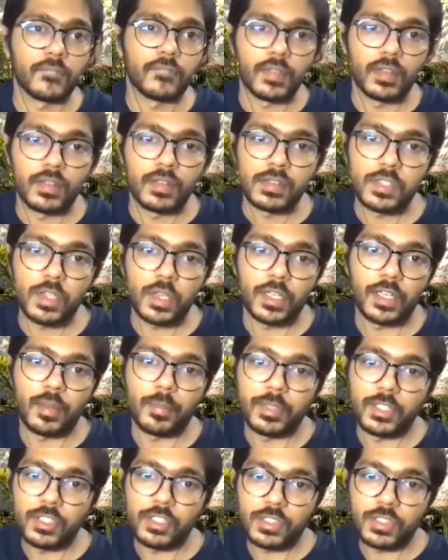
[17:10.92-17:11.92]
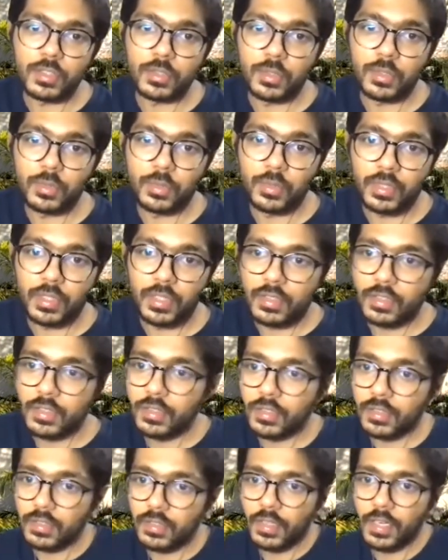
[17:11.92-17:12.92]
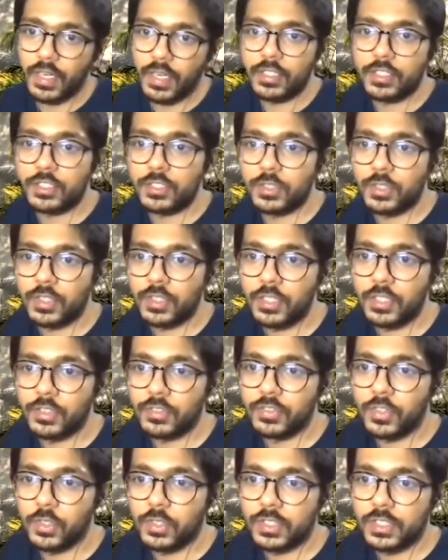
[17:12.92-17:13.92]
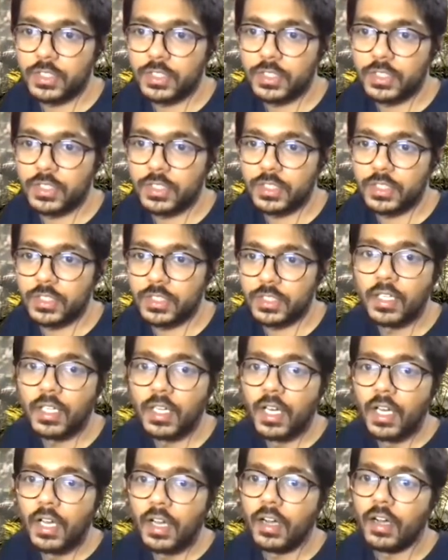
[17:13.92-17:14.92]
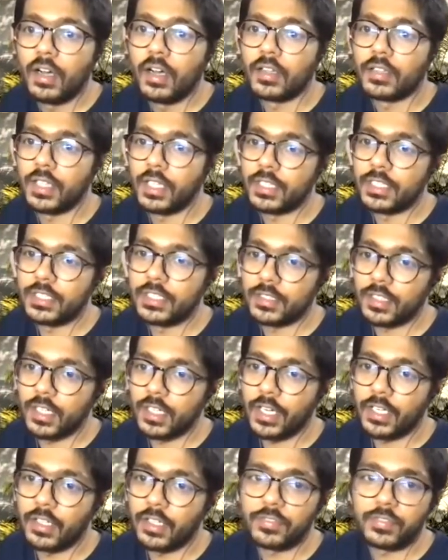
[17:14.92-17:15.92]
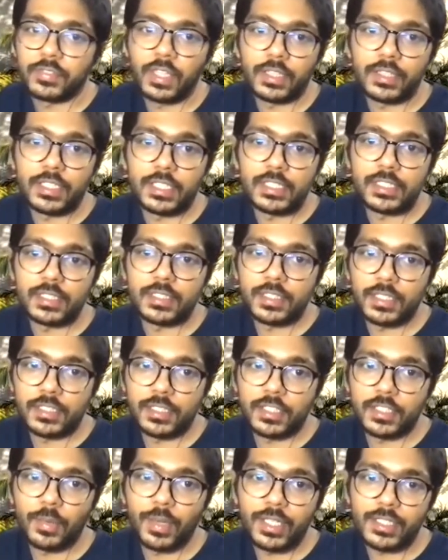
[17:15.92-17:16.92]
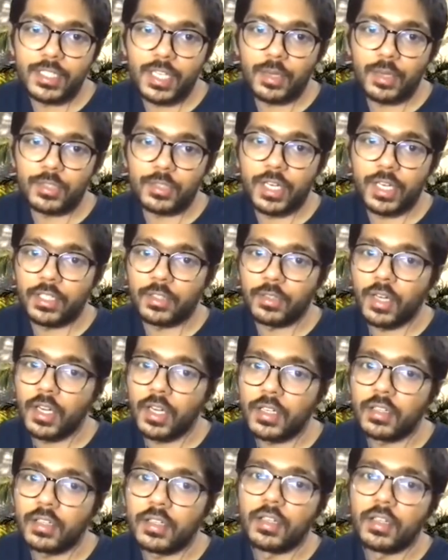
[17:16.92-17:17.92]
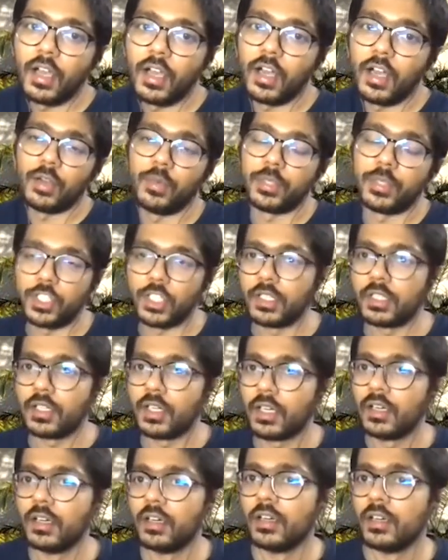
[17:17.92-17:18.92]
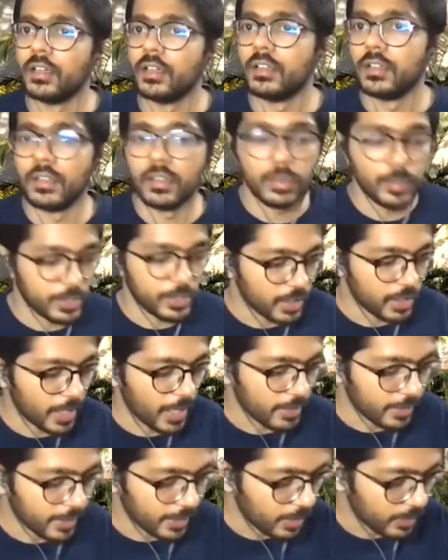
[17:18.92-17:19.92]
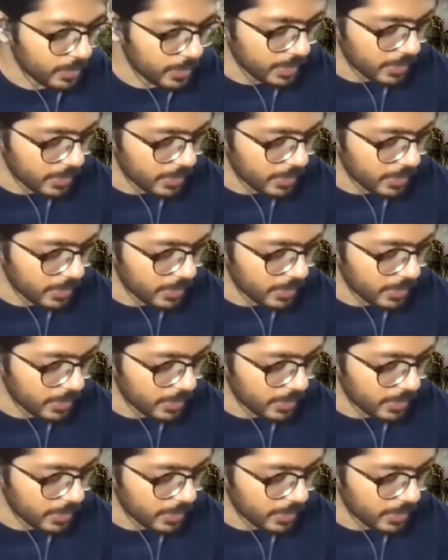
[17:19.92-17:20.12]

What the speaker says: Sorry, let me just go here and show to you folks here that these are the kind of these are the queries that I was trying to run, which are erroring out.